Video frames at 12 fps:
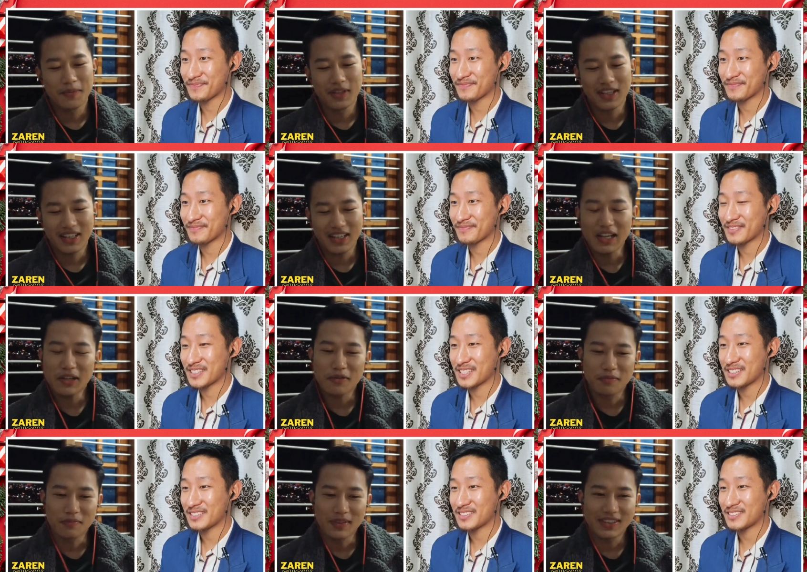Speaker 1: I mean, I kind
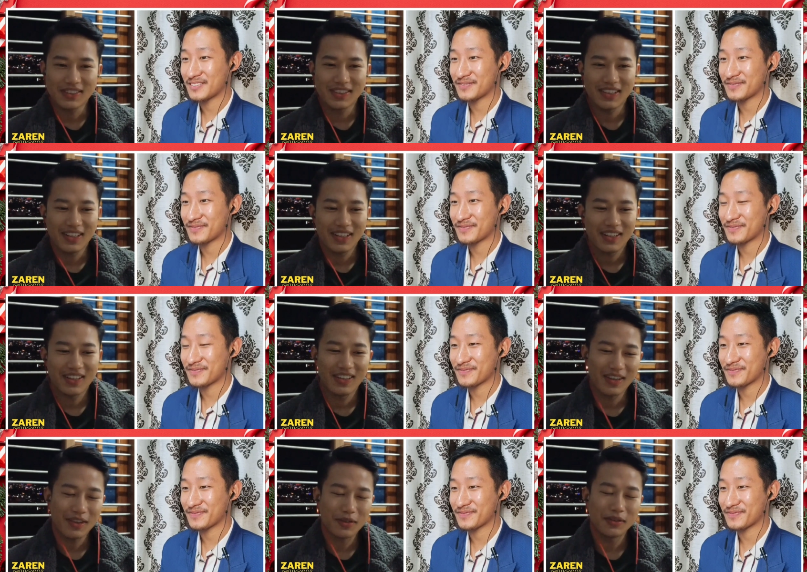of miss the
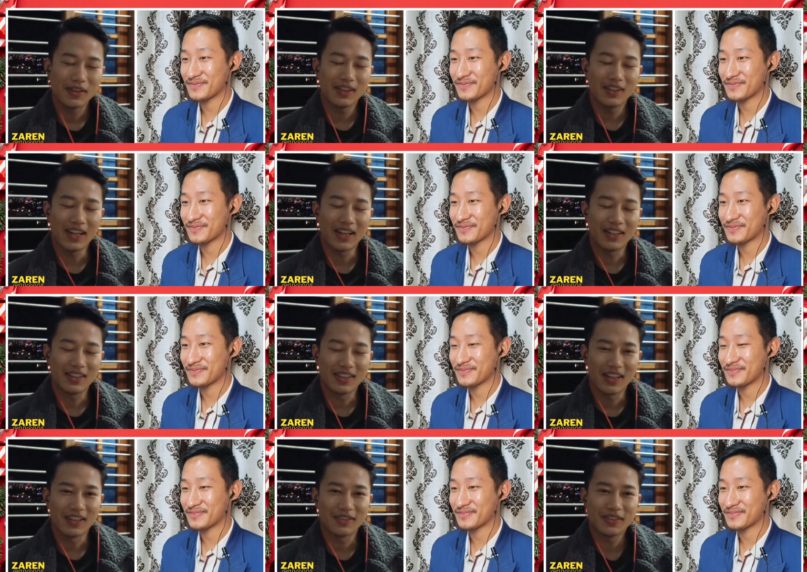thrill and
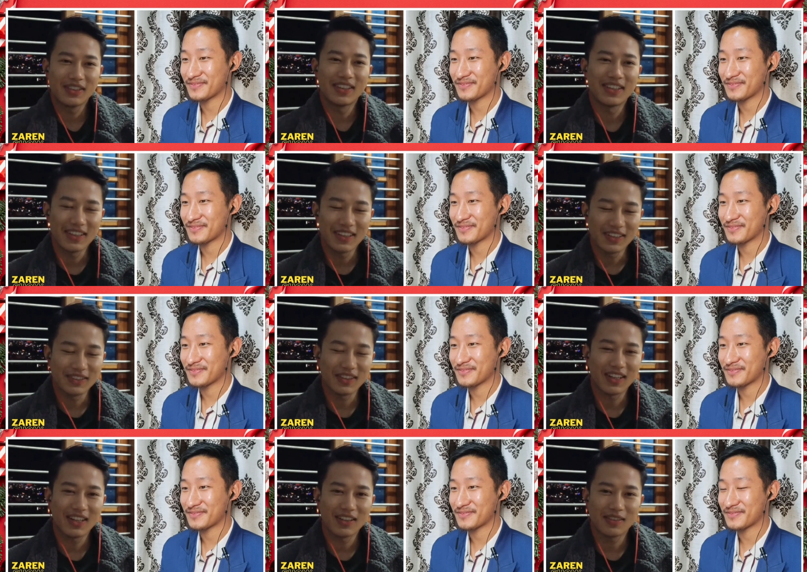the adrenaline that
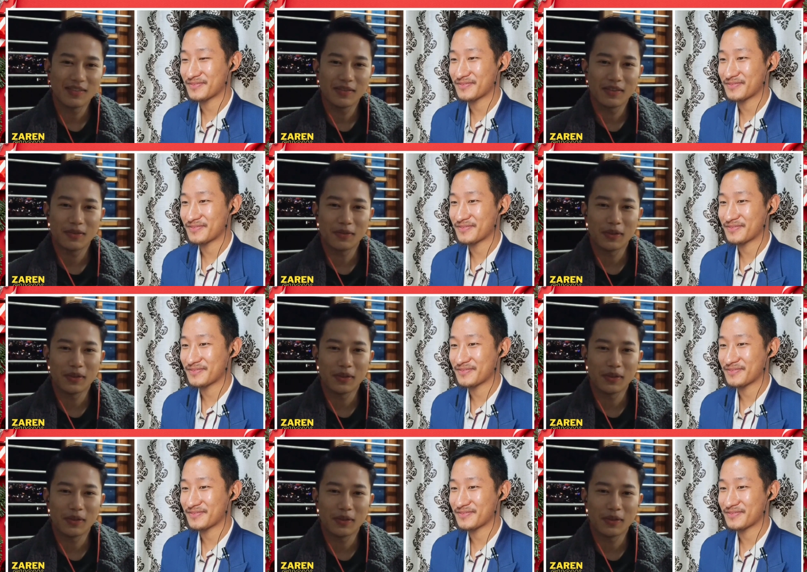you get